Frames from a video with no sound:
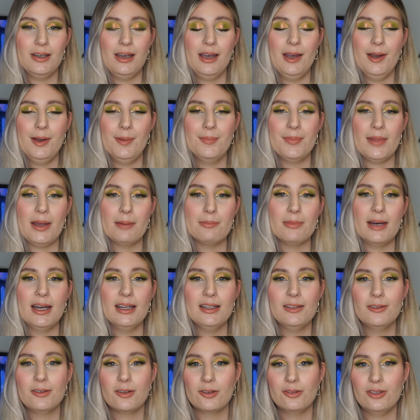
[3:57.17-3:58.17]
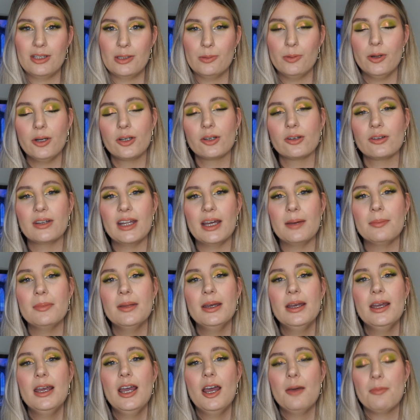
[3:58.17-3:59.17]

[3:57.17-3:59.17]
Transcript: I might continue working on them,